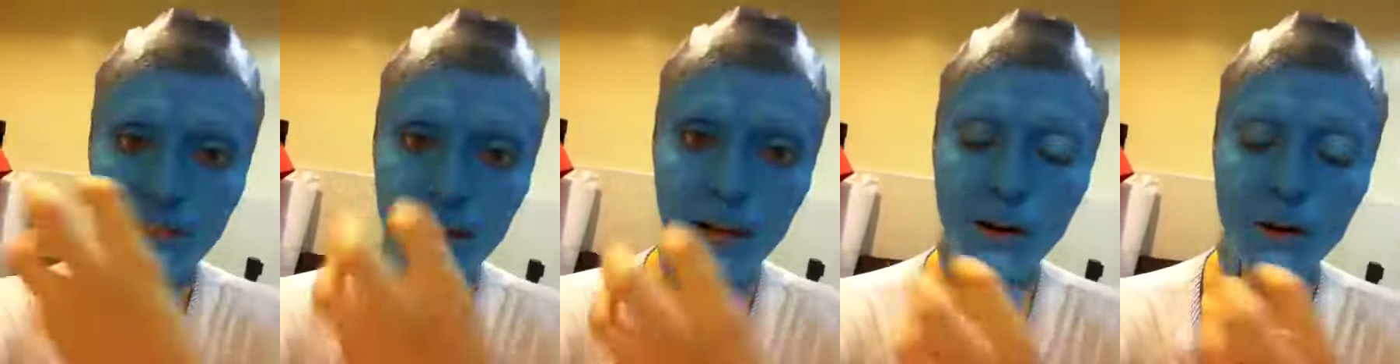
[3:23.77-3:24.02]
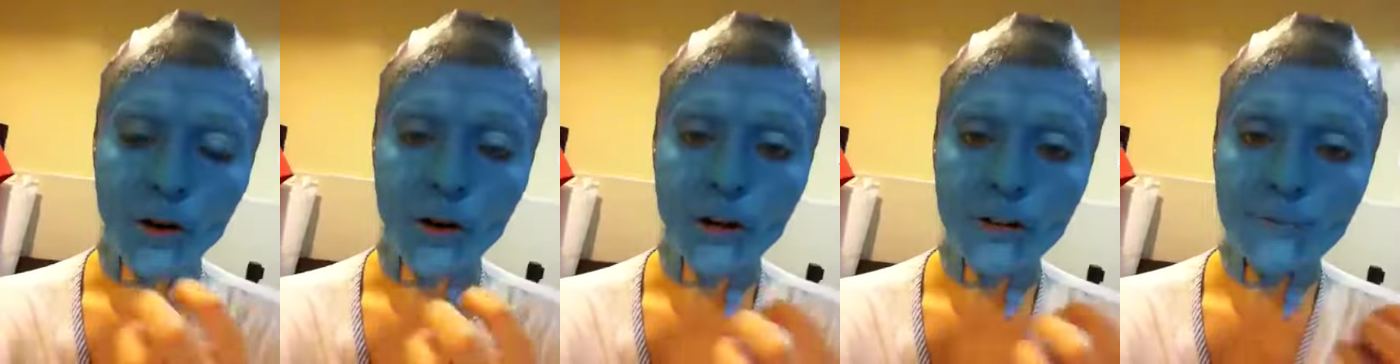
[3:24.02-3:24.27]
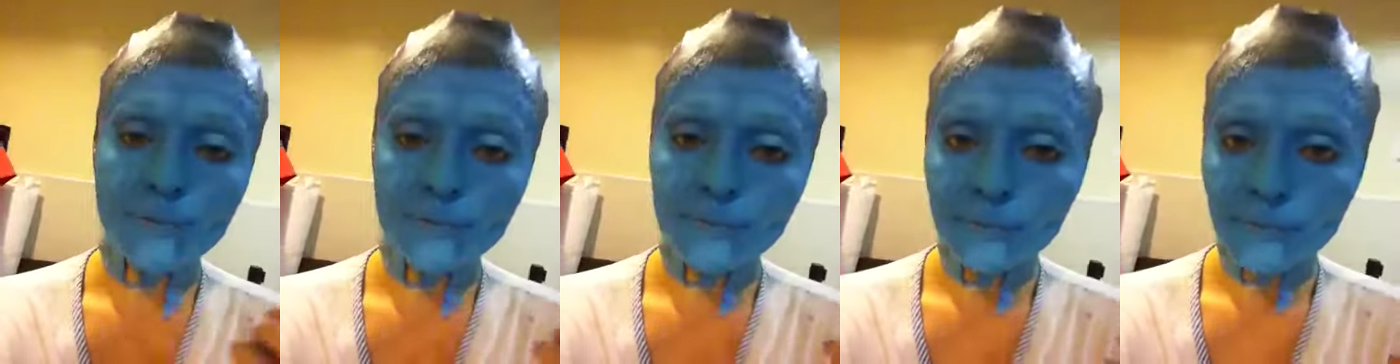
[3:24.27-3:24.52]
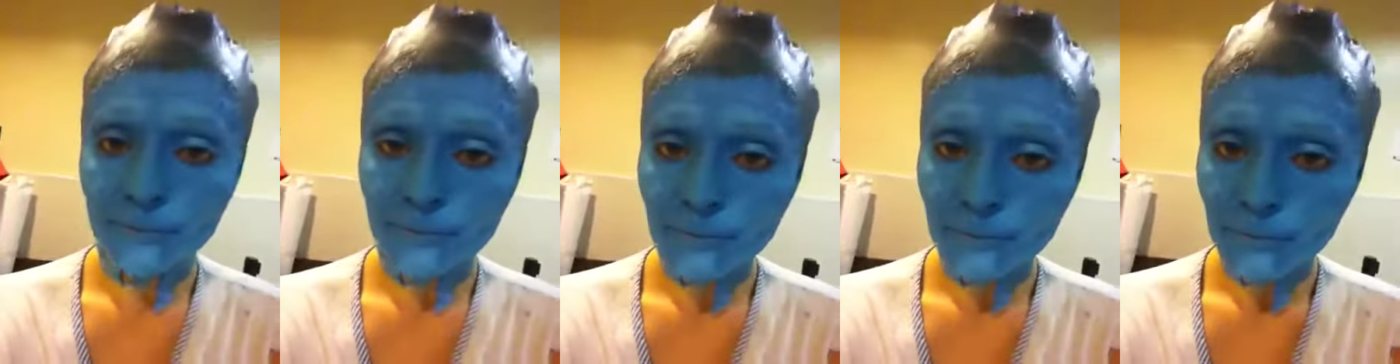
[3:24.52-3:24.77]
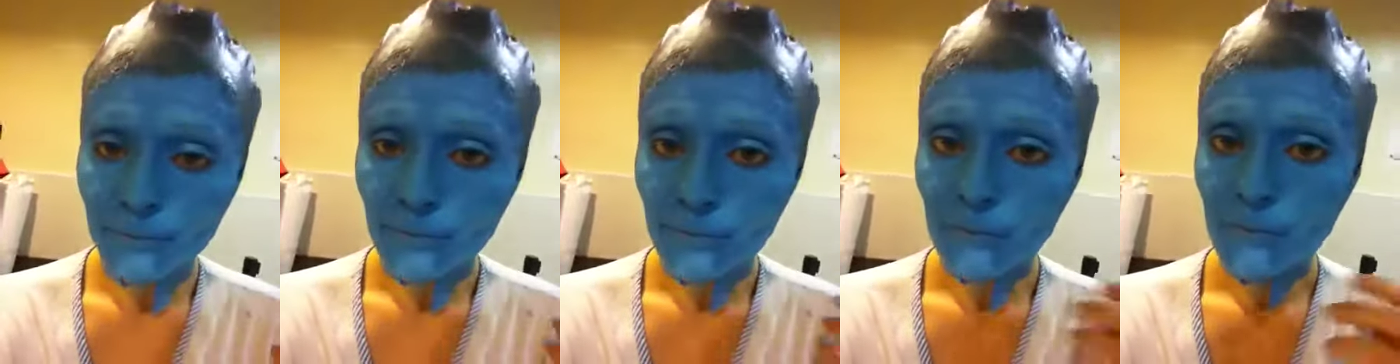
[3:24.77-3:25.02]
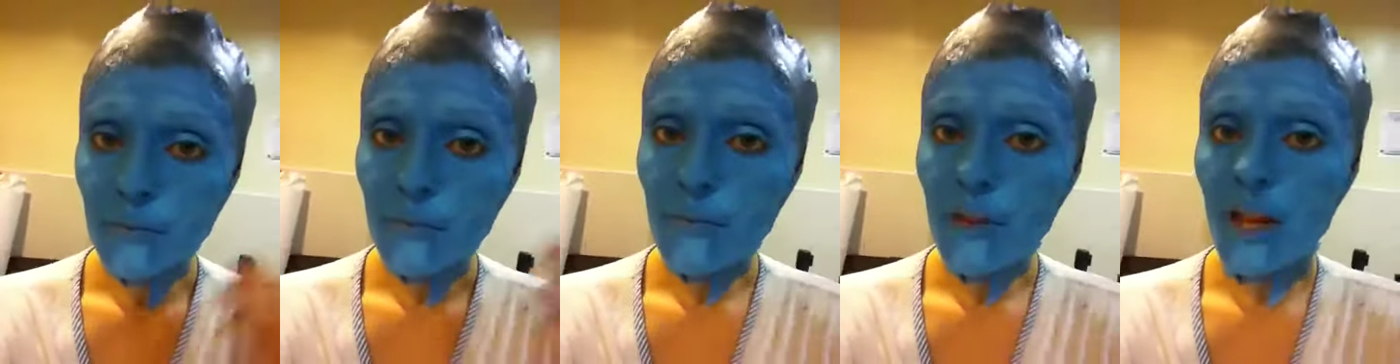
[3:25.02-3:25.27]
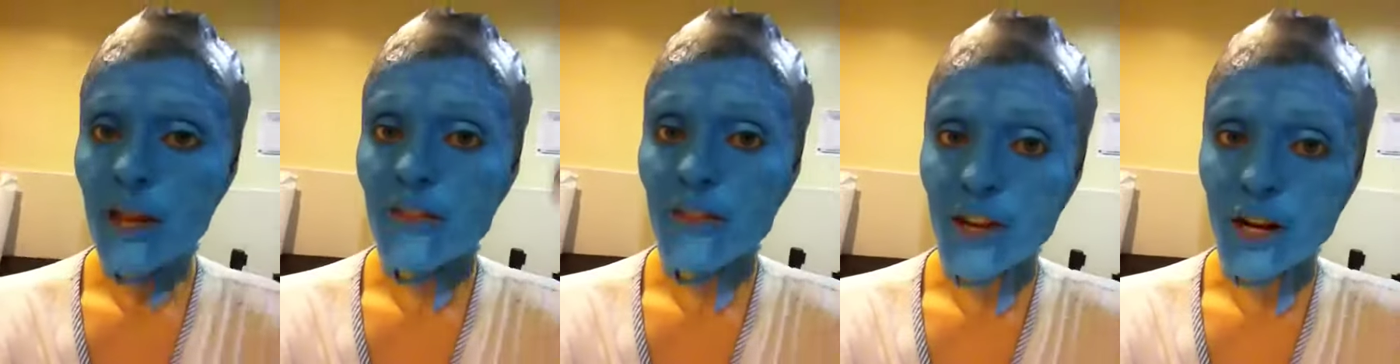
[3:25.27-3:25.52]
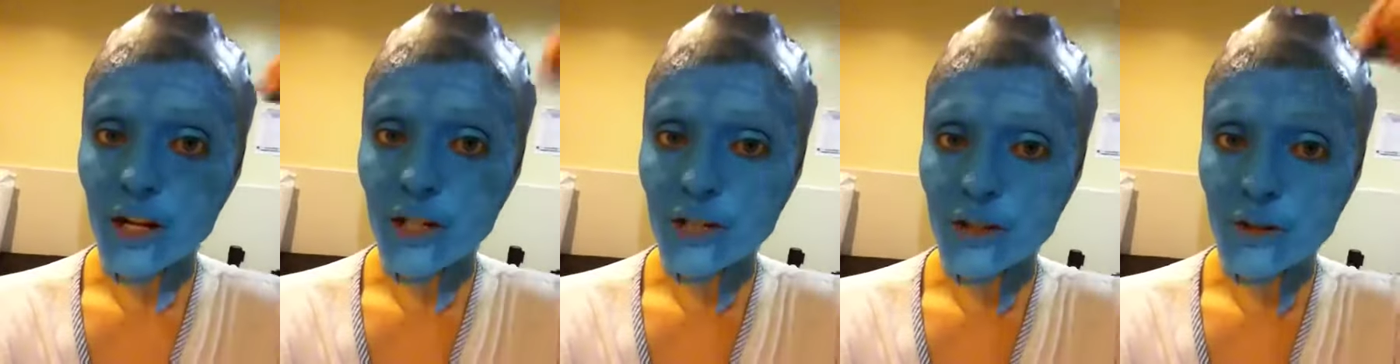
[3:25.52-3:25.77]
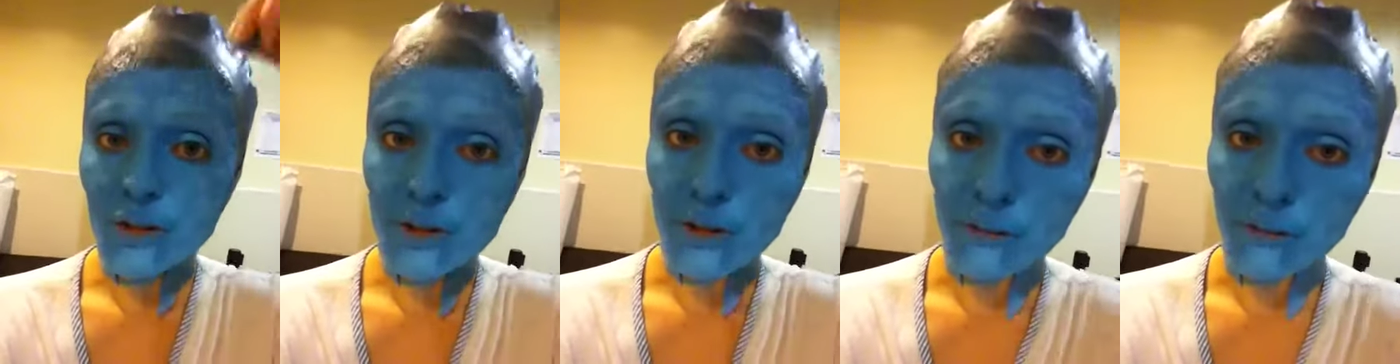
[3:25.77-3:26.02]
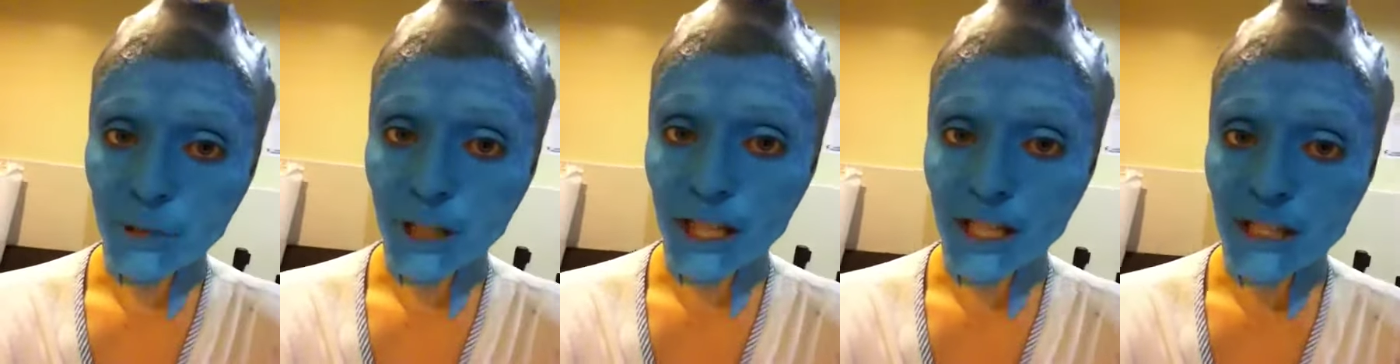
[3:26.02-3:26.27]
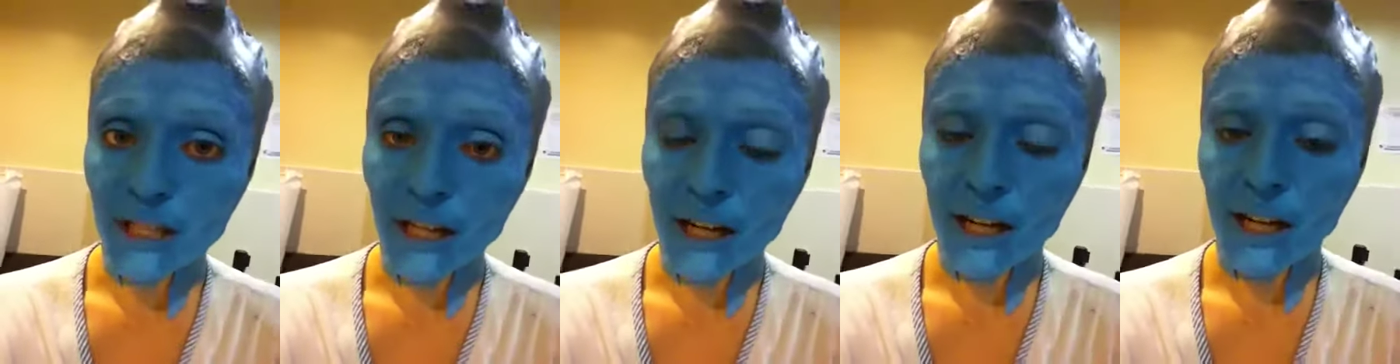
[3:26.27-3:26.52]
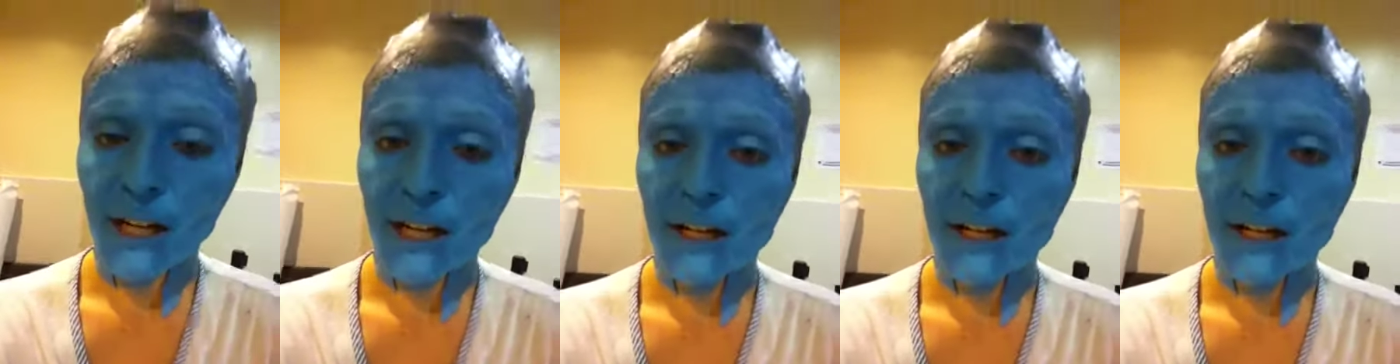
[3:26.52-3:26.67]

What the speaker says: that on, and then I'll do some blending.